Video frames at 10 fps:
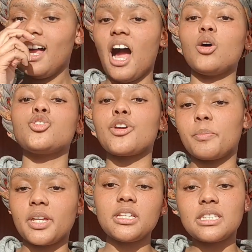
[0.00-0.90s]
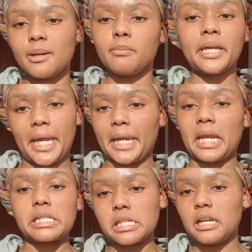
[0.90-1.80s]
I would repeat them again
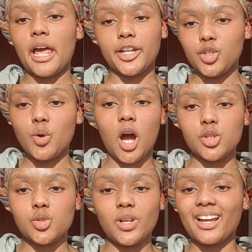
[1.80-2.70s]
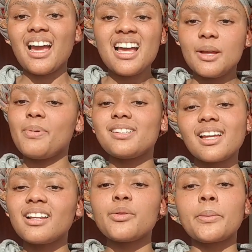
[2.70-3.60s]
until I knew how to, like
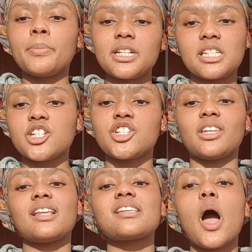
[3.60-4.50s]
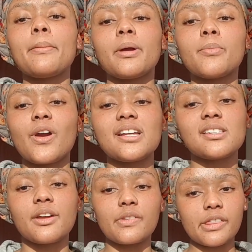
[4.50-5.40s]
basically repetition. That's how I
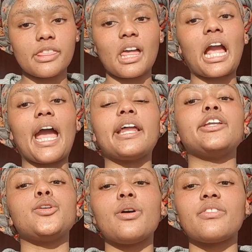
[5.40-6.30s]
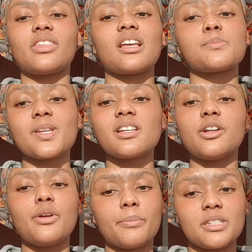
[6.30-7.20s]
memorized everything and knew everything. It's
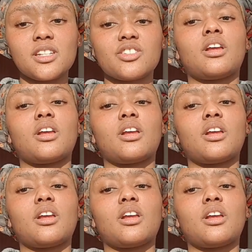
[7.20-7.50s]
basically repetition.